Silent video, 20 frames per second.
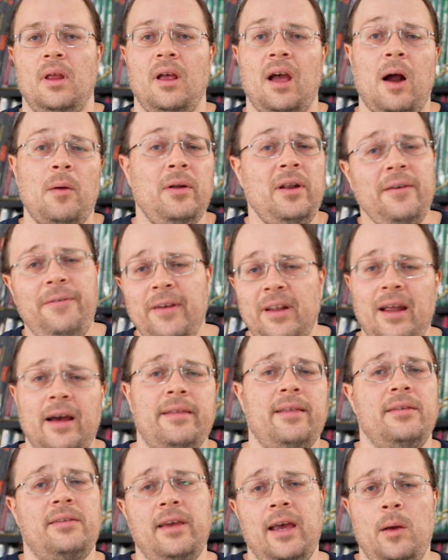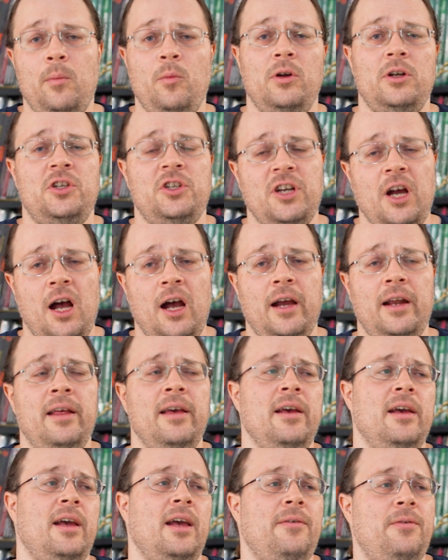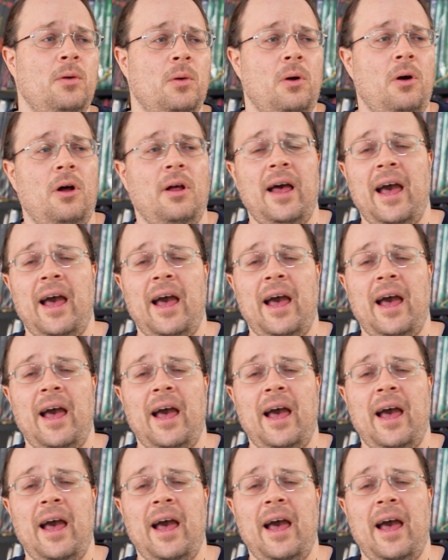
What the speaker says: I really feel like this game would shine if you were all